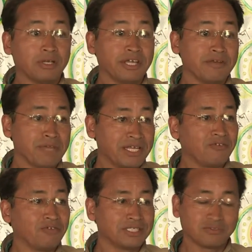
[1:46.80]
in many
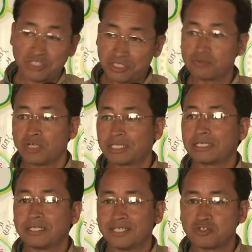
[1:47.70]
ways, which is what
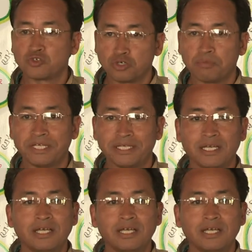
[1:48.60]
they should be.